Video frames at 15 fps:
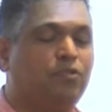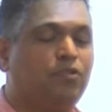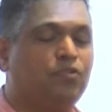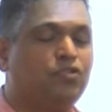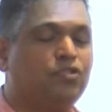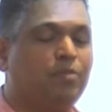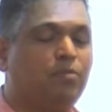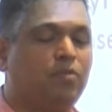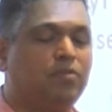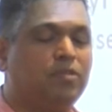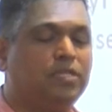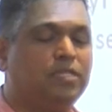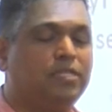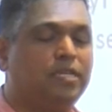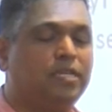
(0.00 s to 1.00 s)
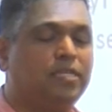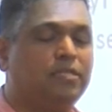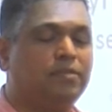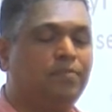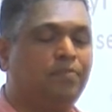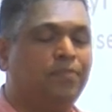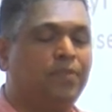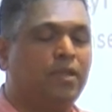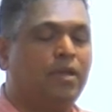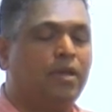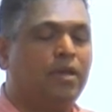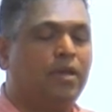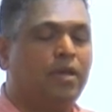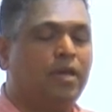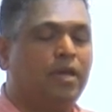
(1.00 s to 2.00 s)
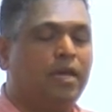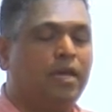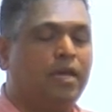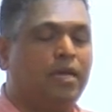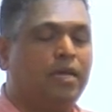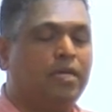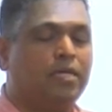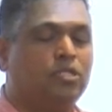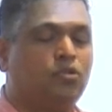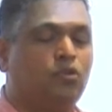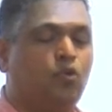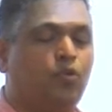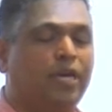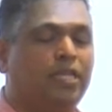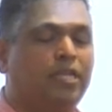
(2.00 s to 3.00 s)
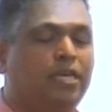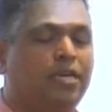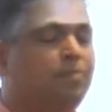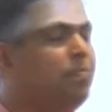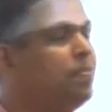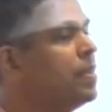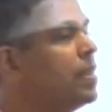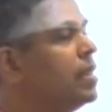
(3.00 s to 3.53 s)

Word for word: through some of these things. So quickly,